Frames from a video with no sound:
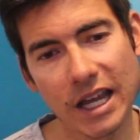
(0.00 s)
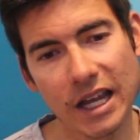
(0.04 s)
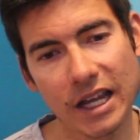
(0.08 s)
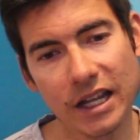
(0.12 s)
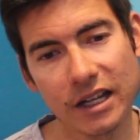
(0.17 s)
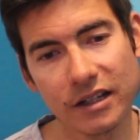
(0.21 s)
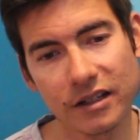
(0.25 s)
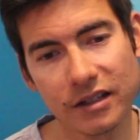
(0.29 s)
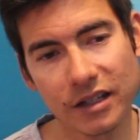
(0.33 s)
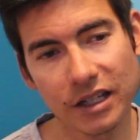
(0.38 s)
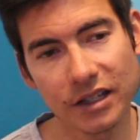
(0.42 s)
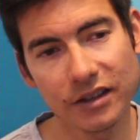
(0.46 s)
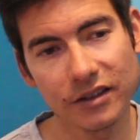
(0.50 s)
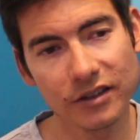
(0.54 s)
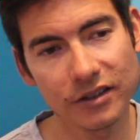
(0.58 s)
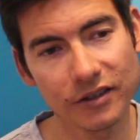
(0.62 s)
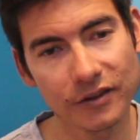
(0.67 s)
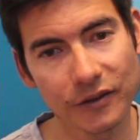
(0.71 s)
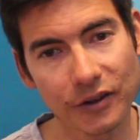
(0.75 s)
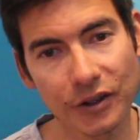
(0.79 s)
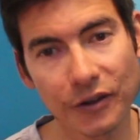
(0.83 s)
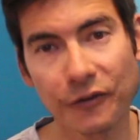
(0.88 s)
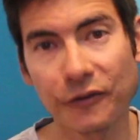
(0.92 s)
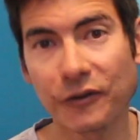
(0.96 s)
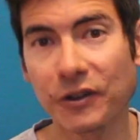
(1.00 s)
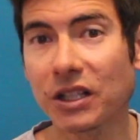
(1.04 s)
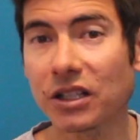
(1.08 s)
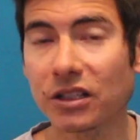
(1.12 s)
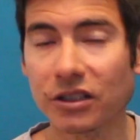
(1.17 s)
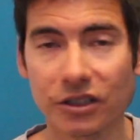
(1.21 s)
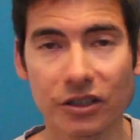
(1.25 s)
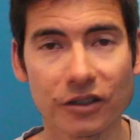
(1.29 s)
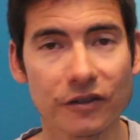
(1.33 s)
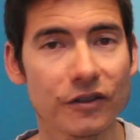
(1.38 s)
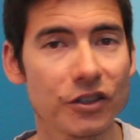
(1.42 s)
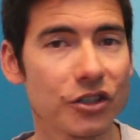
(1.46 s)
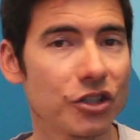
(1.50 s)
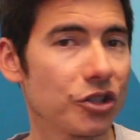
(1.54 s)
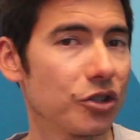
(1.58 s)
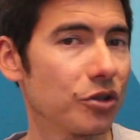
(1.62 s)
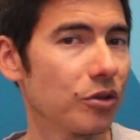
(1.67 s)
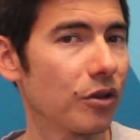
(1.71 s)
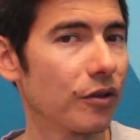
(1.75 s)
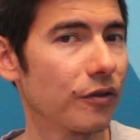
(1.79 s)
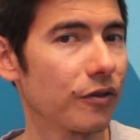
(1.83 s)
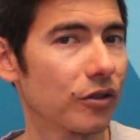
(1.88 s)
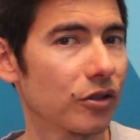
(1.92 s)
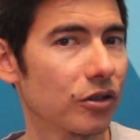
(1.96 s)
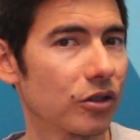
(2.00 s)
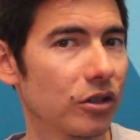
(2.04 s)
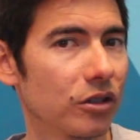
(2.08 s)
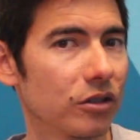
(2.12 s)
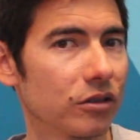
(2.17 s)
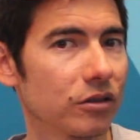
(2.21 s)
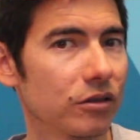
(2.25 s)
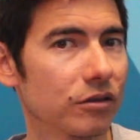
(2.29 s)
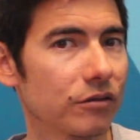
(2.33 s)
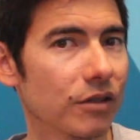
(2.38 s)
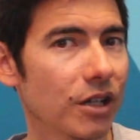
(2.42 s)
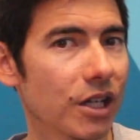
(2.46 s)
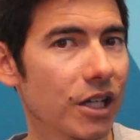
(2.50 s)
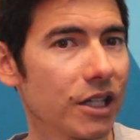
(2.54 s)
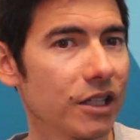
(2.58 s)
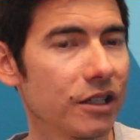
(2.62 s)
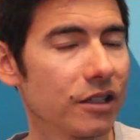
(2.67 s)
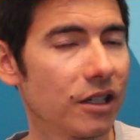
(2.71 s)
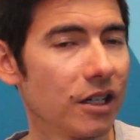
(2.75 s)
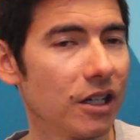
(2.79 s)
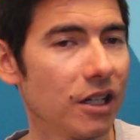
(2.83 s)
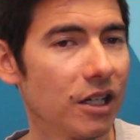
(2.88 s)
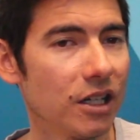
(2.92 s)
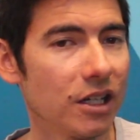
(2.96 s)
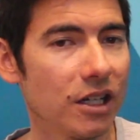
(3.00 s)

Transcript: and and the the feeling of the shoe overall right